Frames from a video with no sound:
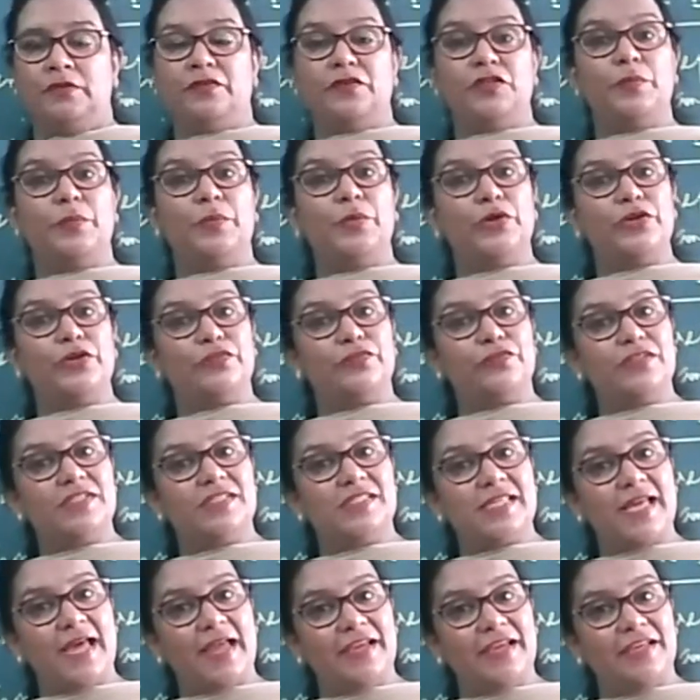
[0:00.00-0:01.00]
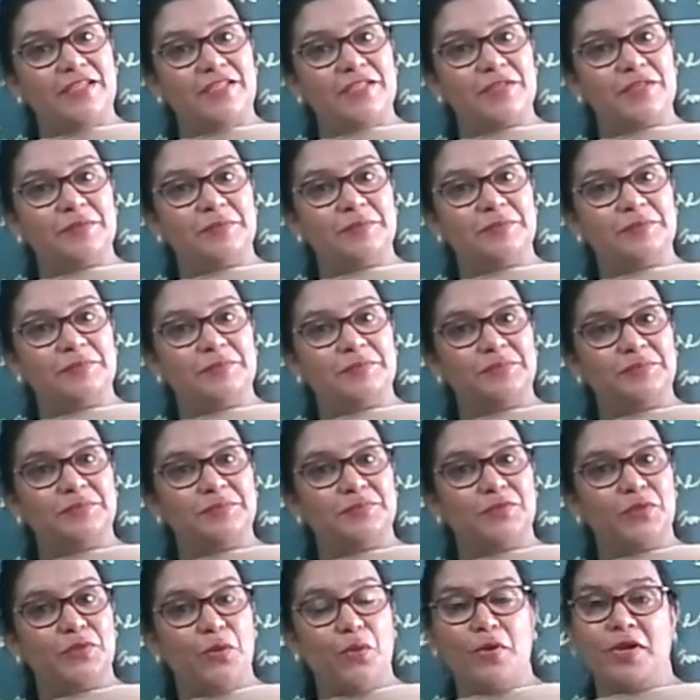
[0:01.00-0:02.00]
For the beautiful sight?
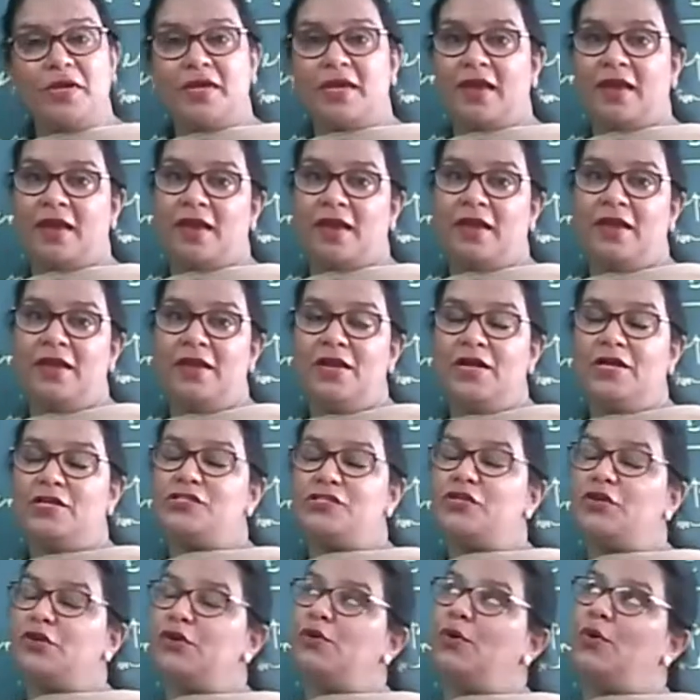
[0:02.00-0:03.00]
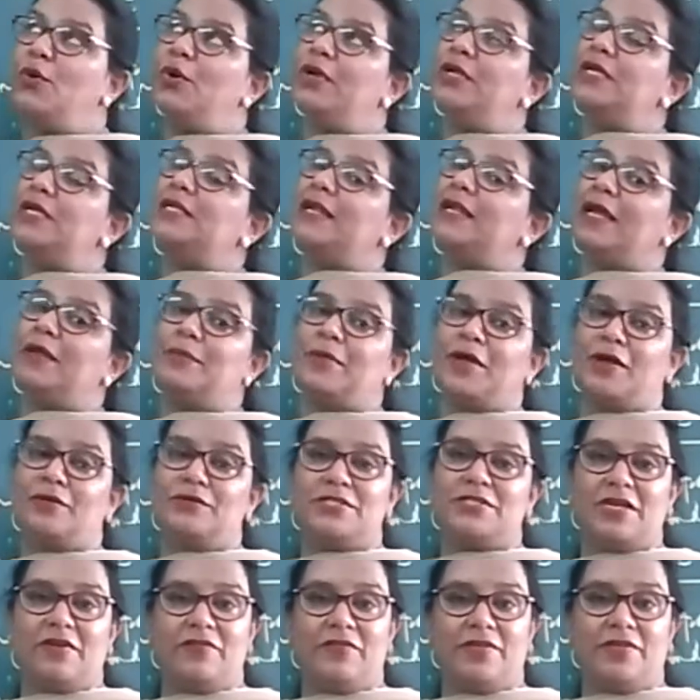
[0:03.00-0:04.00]
okay, so you go and climb
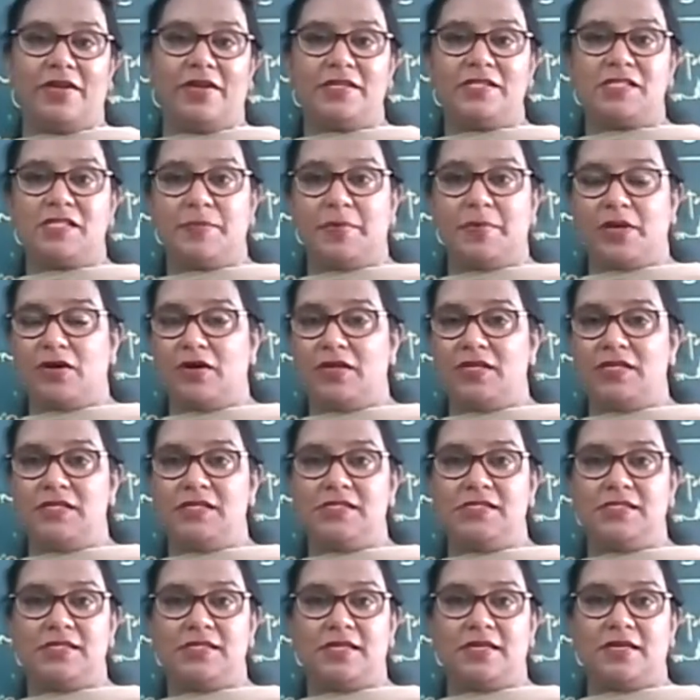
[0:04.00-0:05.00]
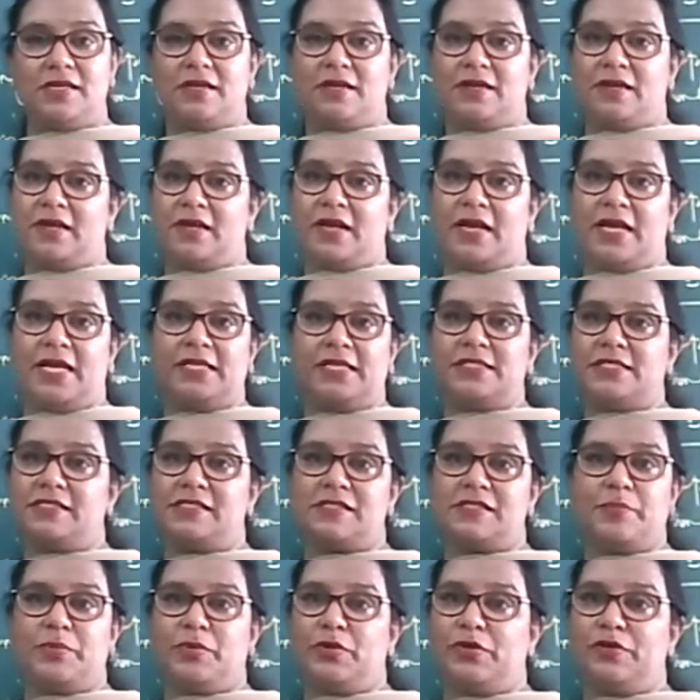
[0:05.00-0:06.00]
Mount Everest because uh, it
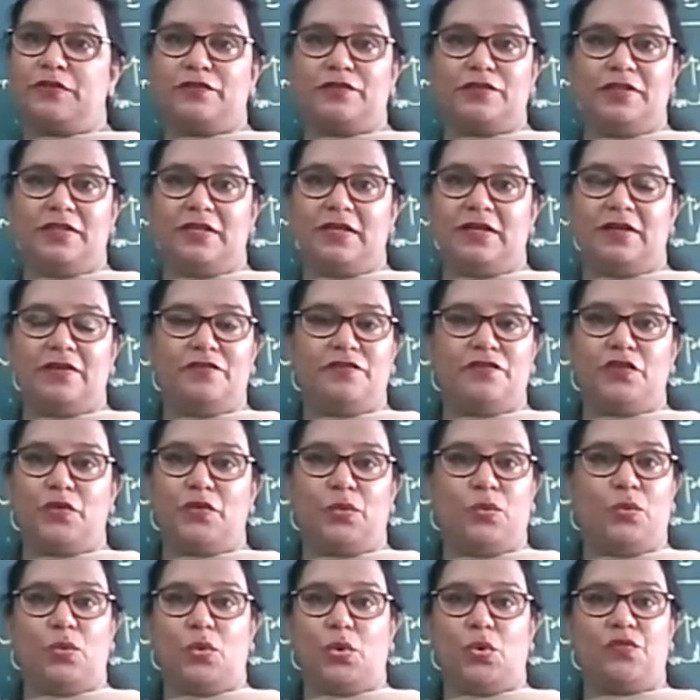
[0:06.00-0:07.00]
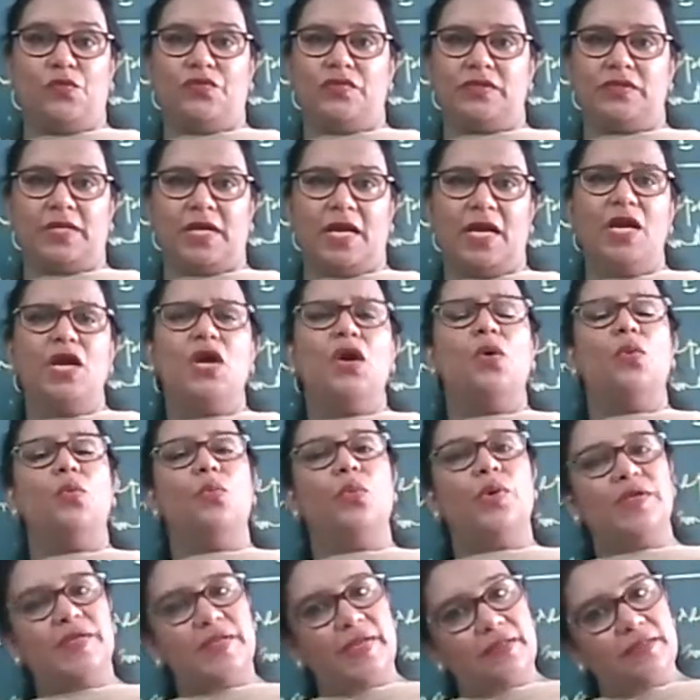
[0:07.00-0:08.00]
is a beautiful uh, view over there.
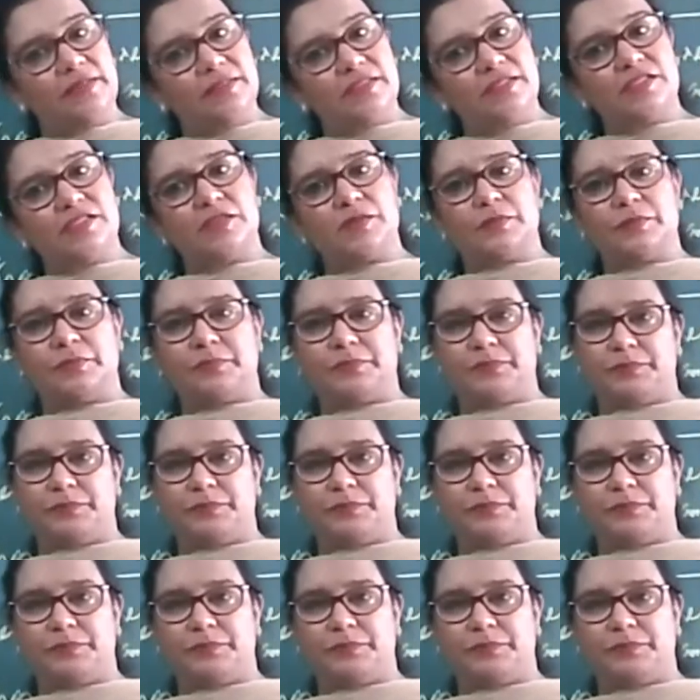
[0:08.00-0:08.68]
What else?